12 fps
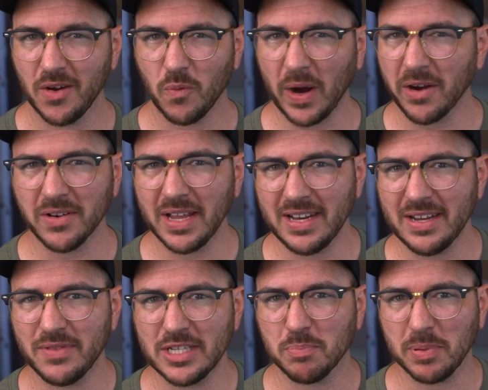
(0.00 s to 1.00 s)
Why aren't any
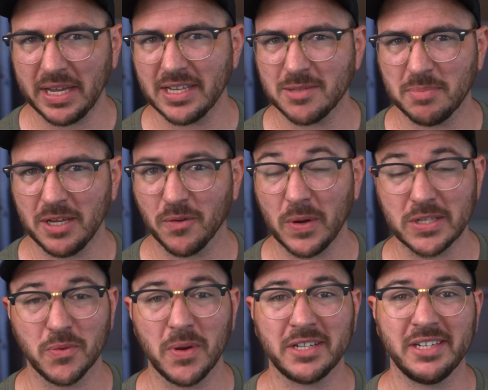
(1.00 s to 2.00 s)
of these plans being
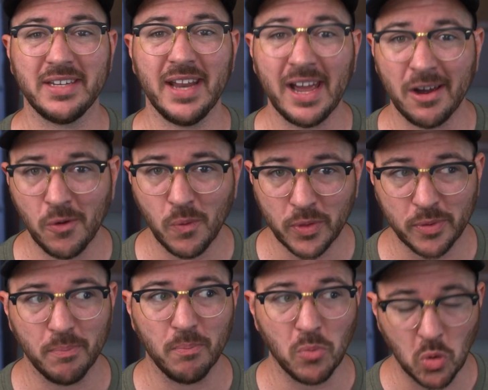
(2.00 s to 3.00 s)
resurrected now with
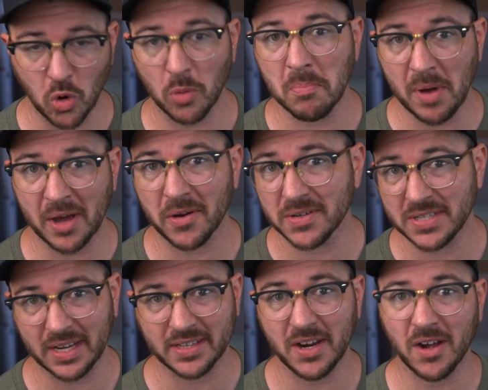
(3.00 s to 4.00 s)
more modern
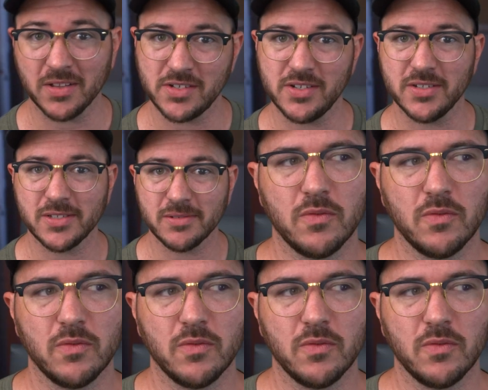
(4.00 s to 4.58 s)
technologies?